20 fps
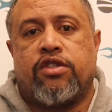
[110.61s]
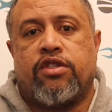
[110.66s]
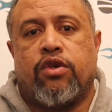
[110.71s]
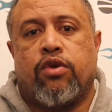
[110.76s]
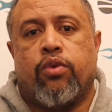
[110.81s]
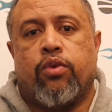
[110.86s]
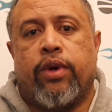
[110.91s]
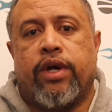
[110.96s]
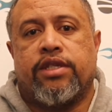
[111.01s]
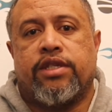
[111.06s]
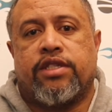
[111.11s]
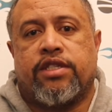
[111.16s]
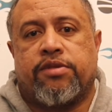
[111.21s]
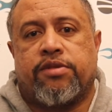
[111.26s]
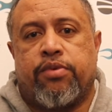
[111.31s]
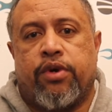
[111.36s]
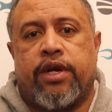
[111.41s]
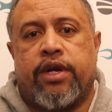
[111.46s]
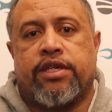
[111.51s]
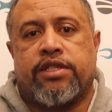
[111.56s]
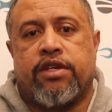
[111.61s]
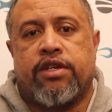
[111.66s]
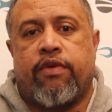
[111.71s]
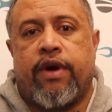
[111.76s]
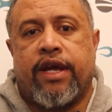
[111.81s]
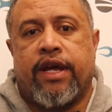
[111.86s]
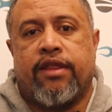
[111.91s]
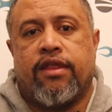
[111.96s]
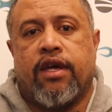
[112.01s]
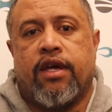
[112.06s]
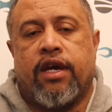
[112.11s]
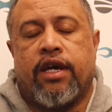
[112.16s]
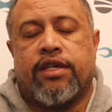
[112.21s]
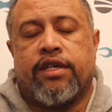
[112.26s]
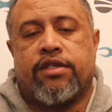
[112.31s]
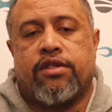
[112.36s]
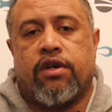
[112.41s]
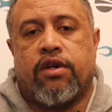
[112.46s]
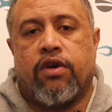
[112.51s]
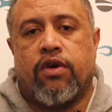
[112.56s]
two wins has put us right there.
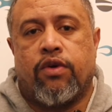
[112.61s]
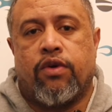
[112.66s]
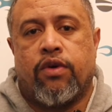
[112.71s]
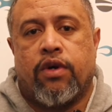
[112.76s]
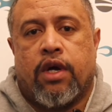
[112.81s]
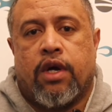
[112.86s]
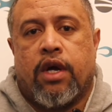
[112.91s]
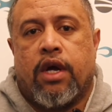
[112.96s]
So